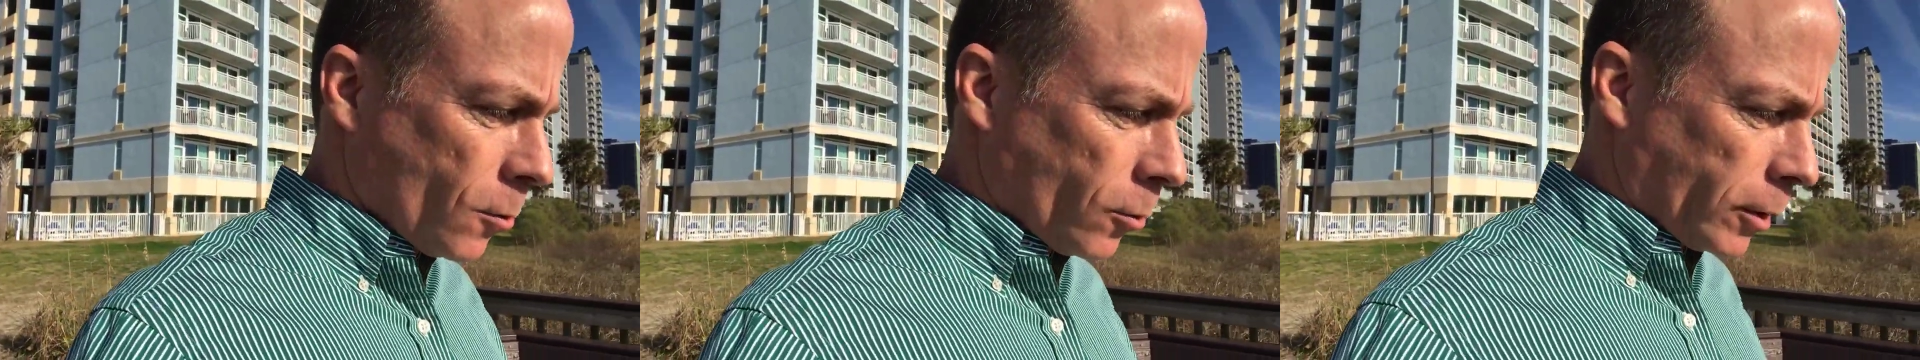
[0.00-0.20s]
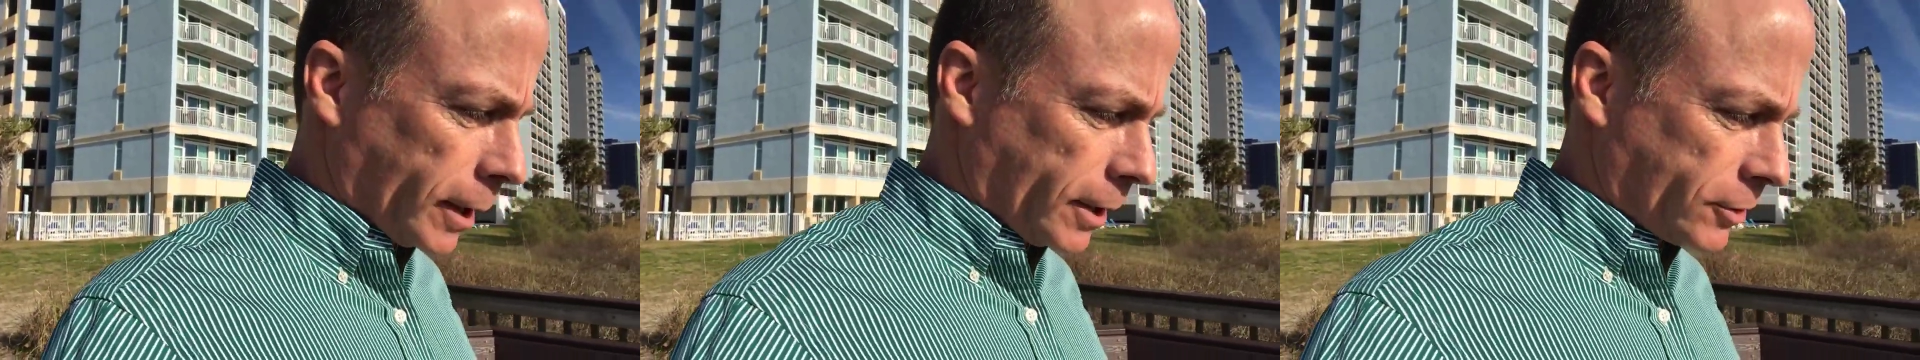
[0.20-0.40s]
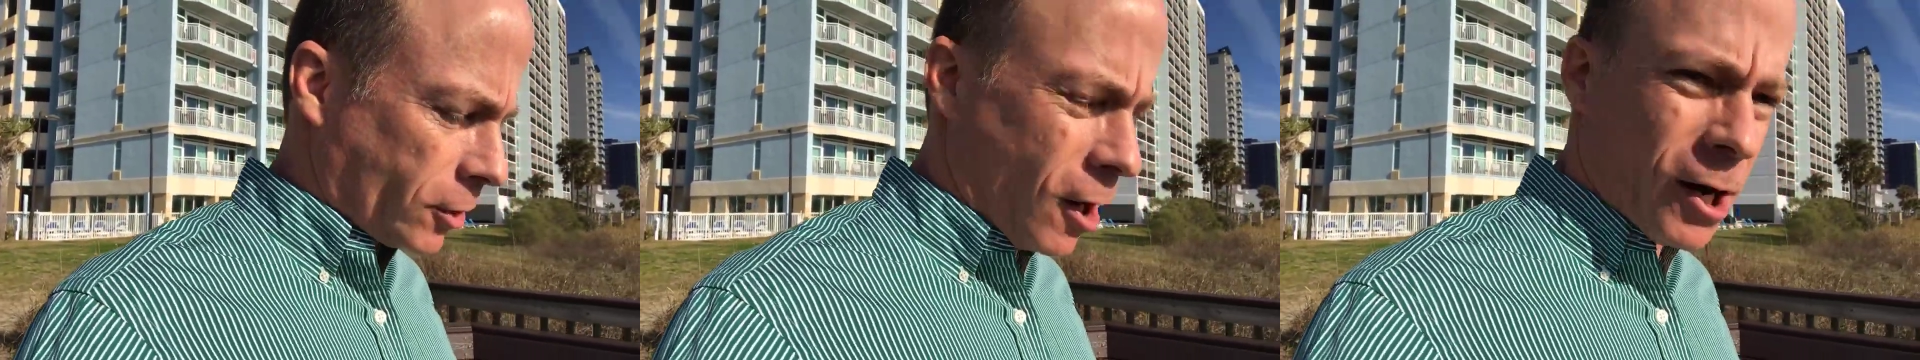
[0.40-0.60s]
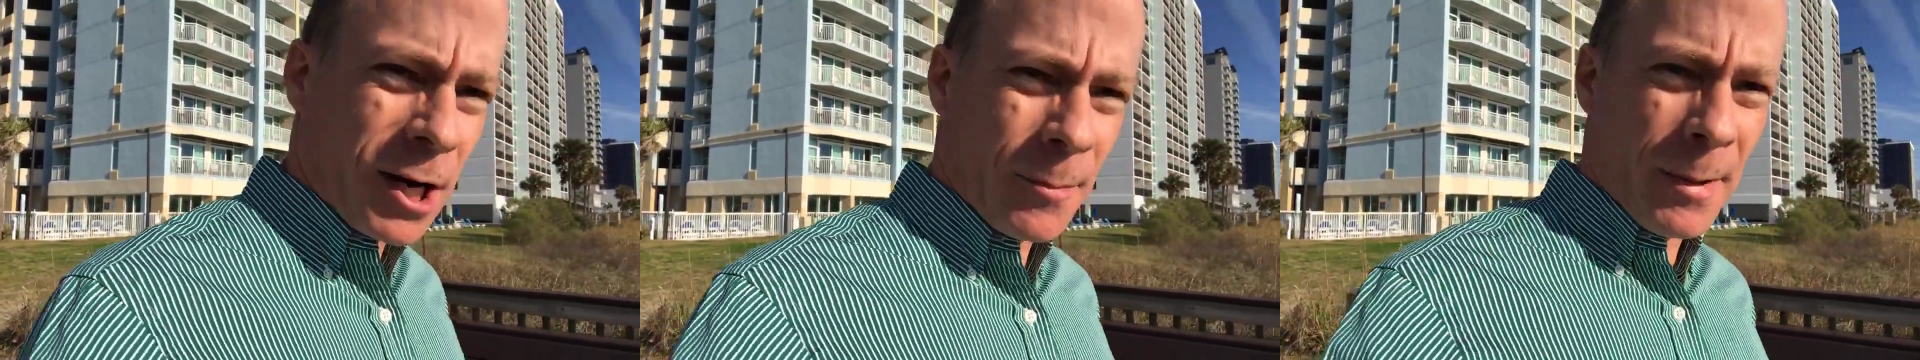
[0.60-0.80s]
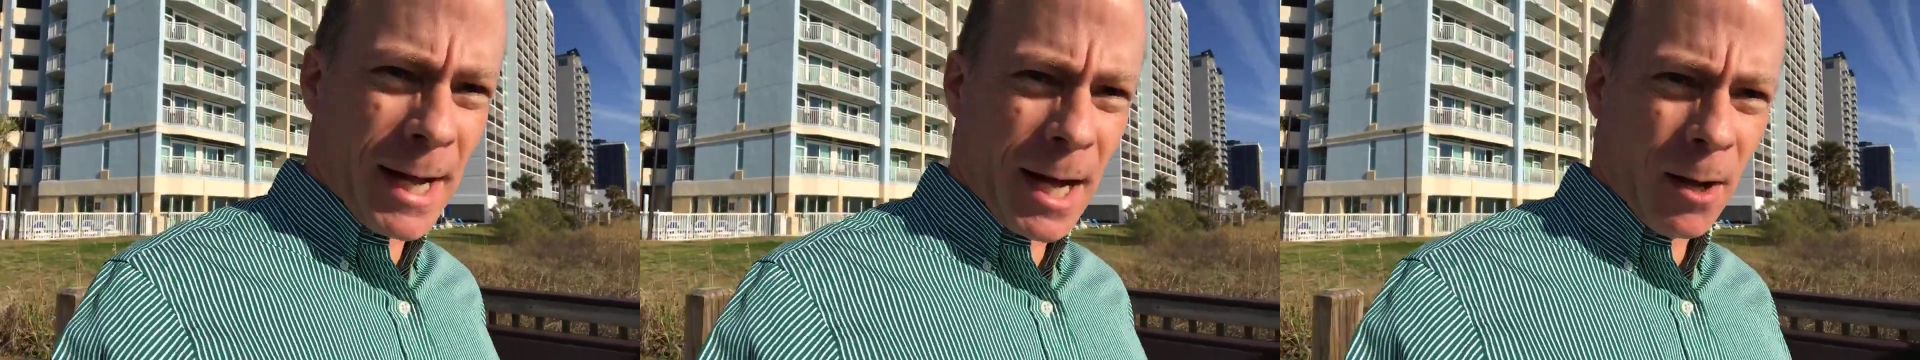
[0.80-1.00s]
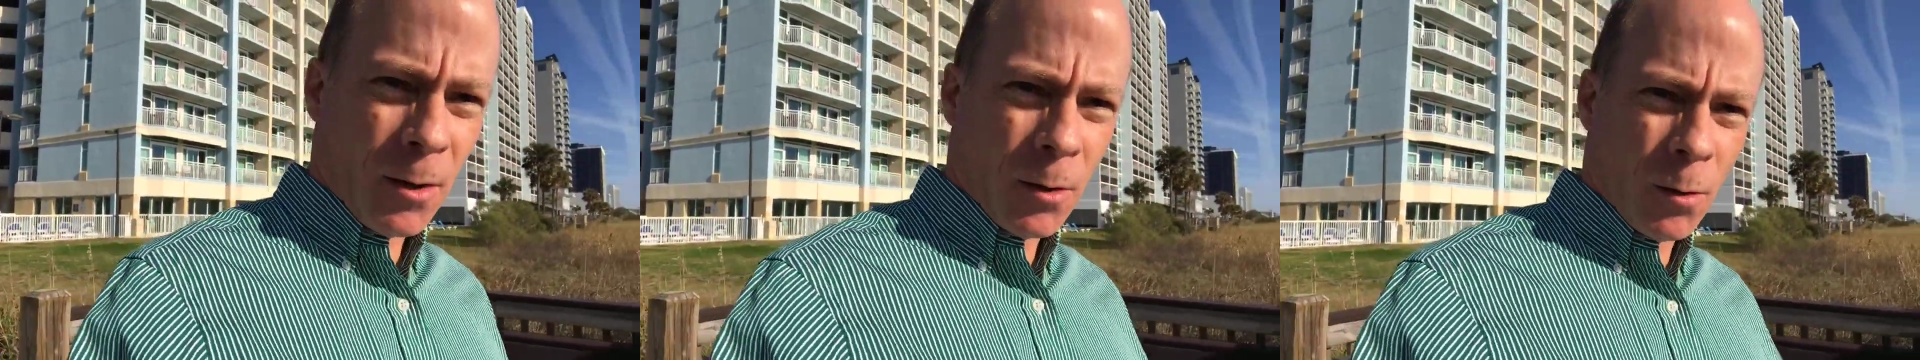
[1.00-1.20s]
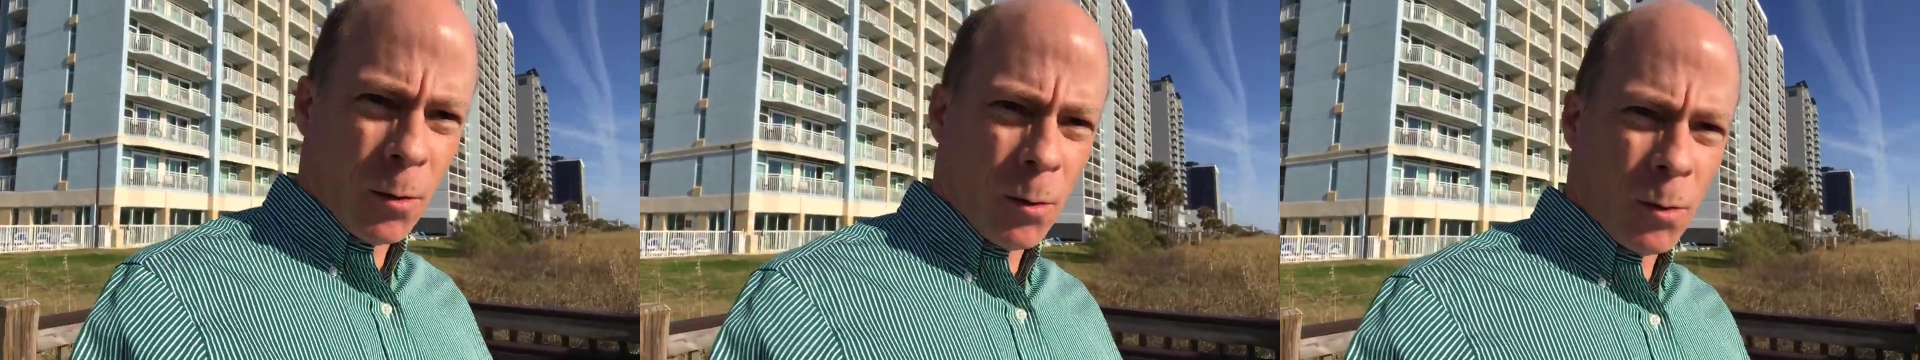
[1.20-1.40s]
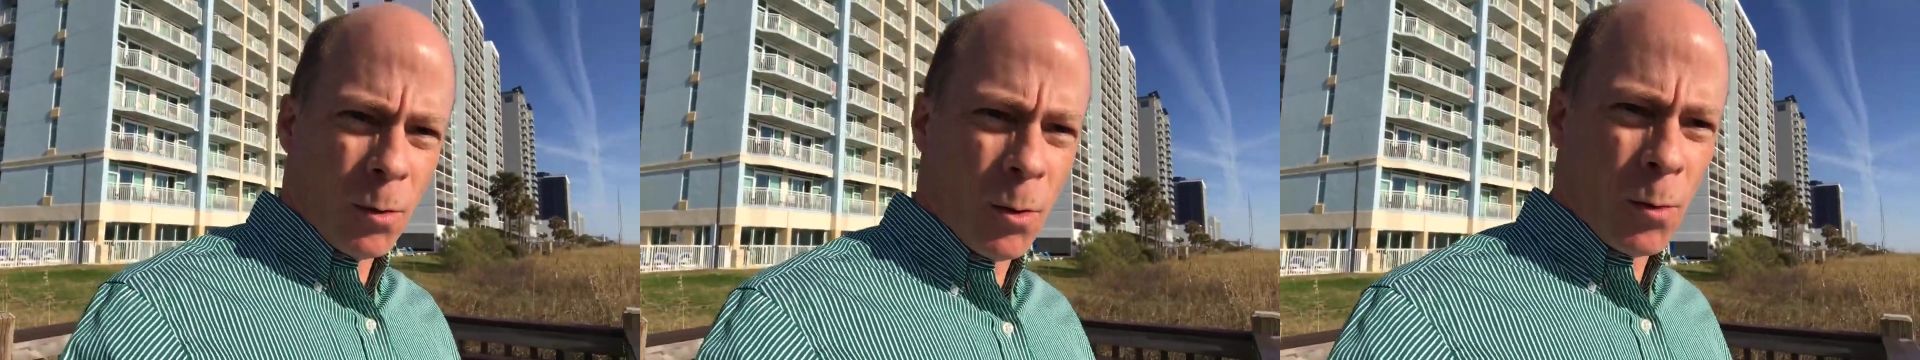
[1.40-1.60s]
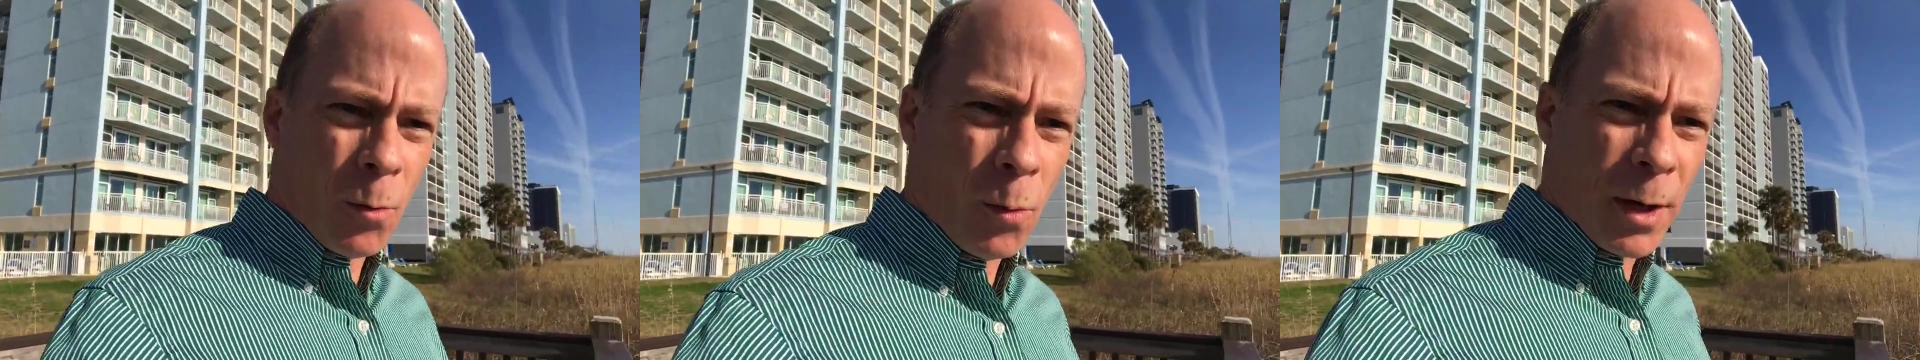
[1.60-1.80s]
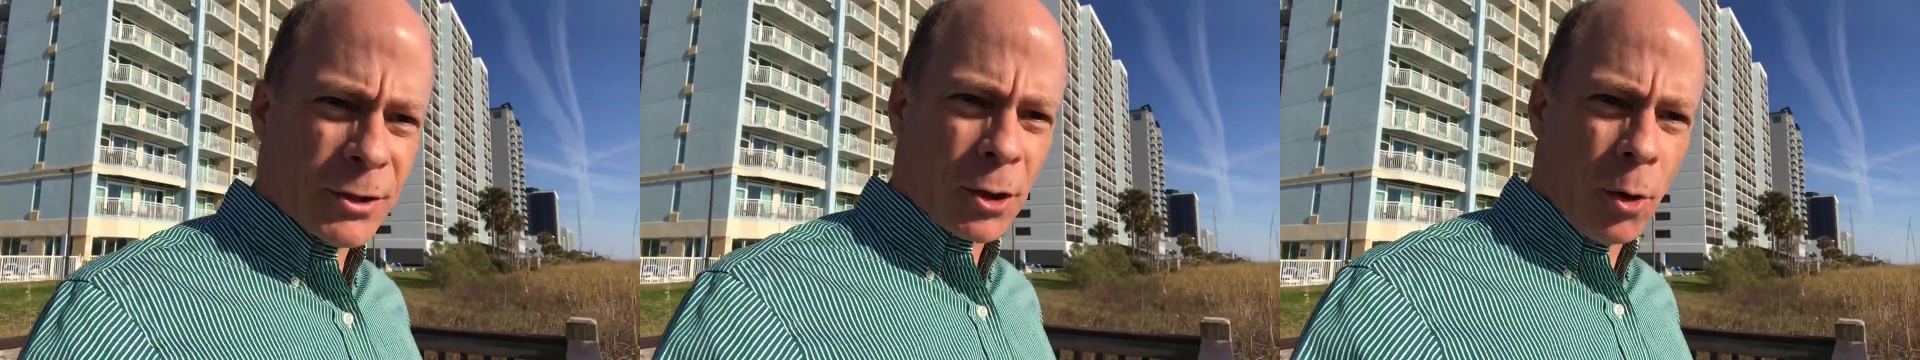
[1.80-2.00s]
We're going to talk about
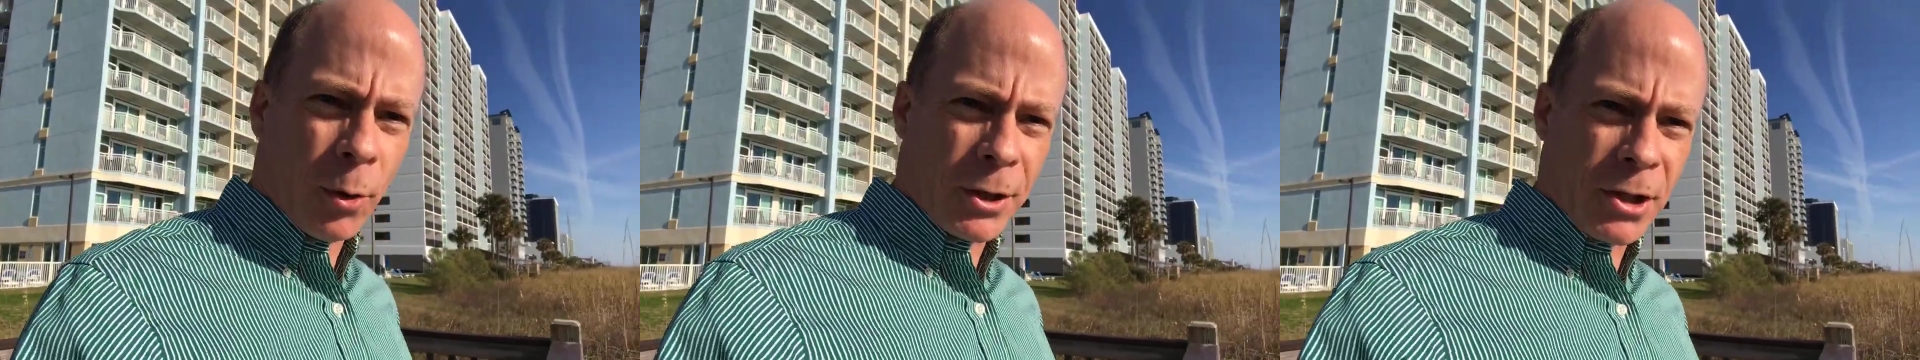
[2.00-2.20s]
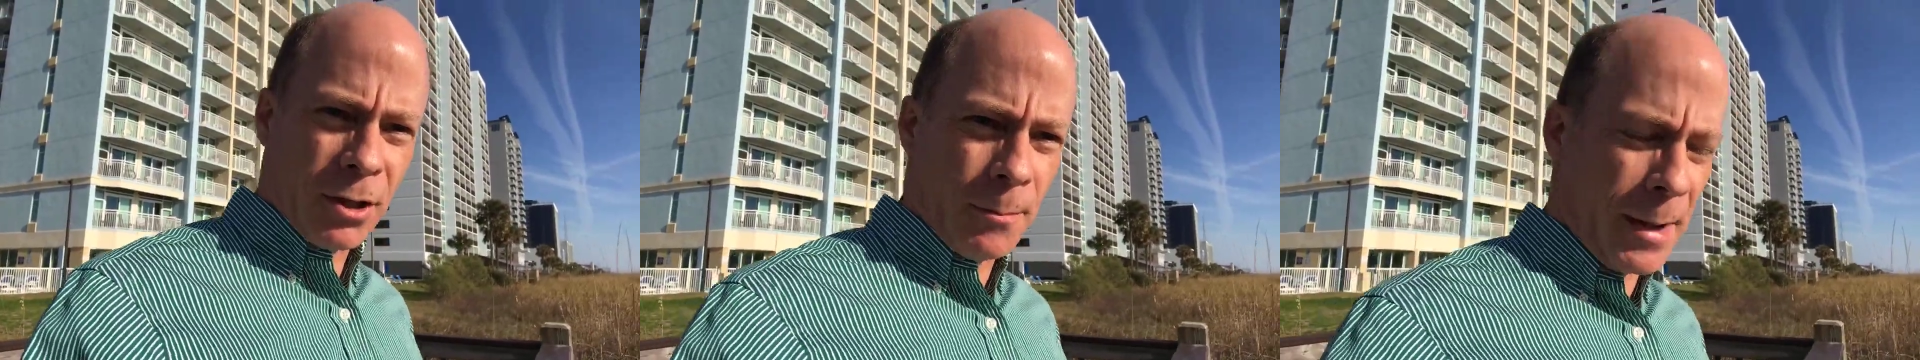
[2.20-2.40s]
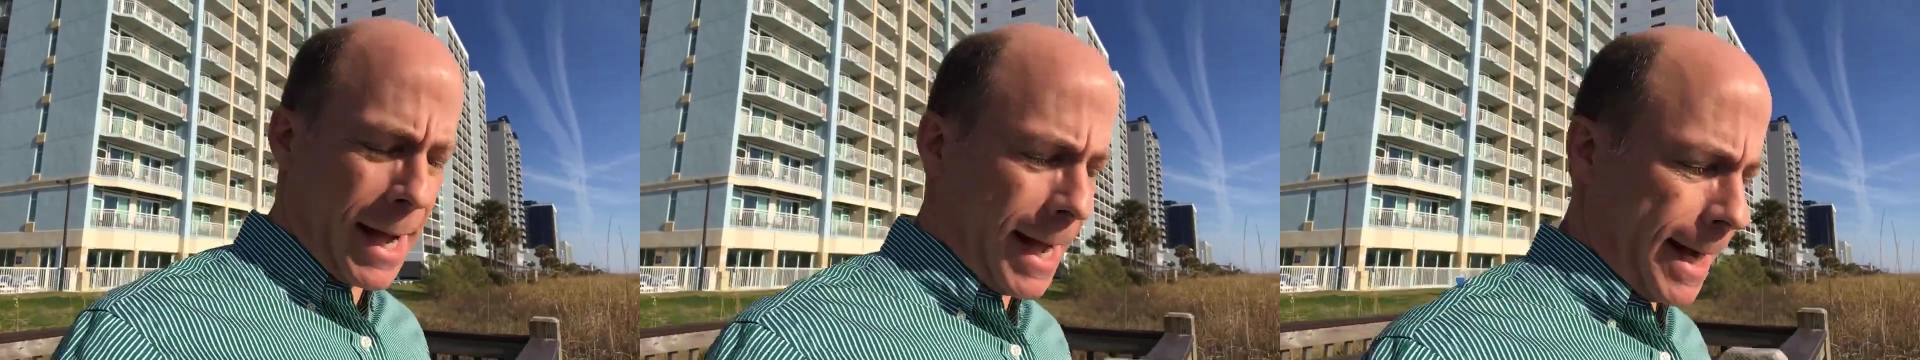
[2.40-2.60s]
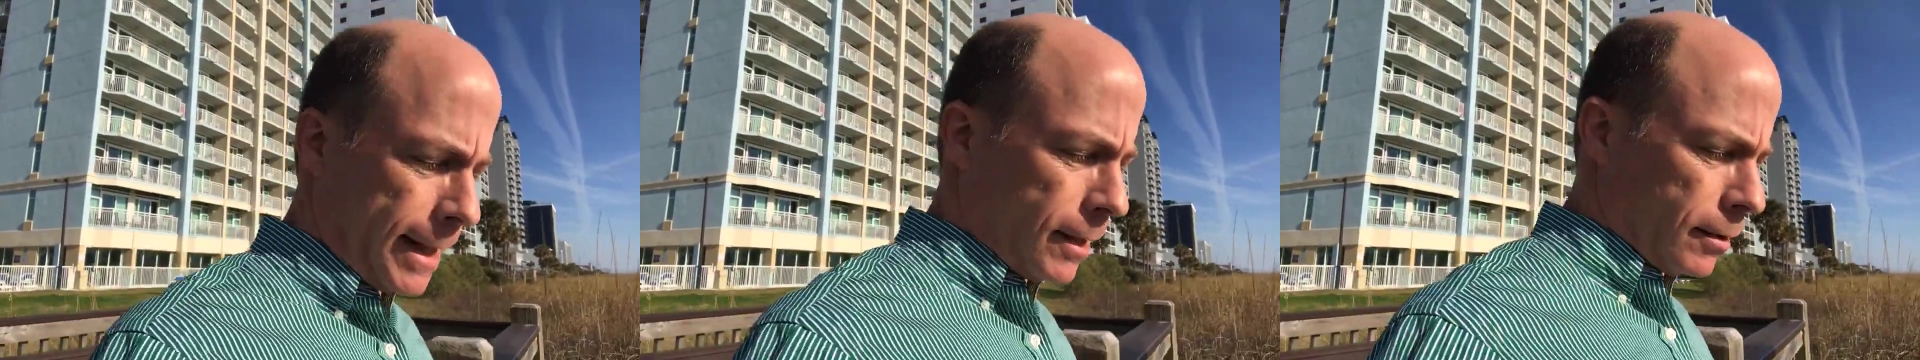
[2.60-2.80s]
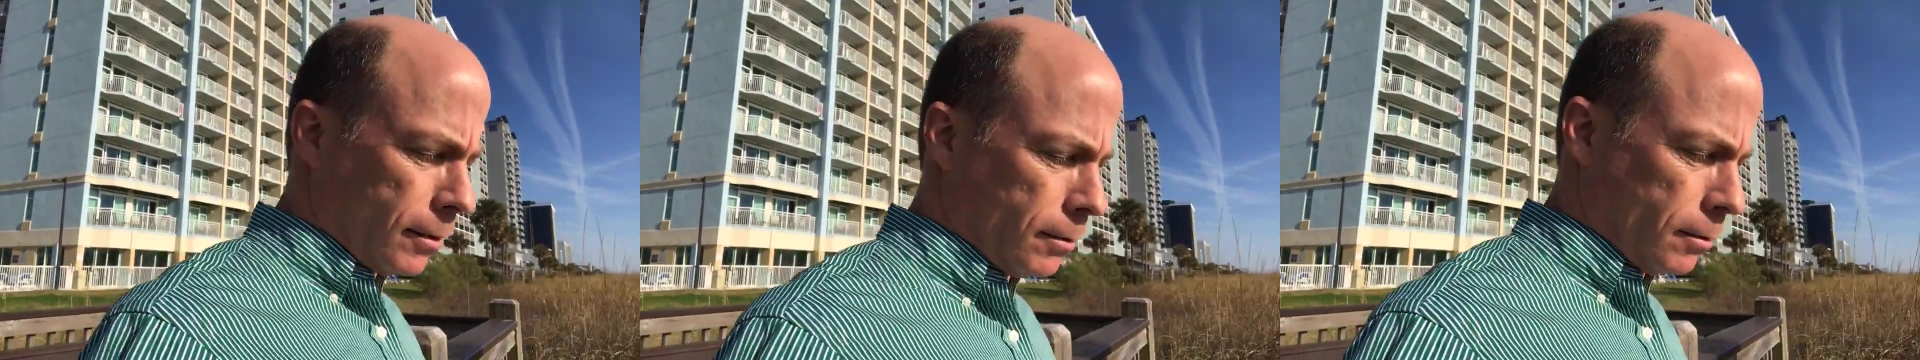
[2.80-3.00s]
what's holding you back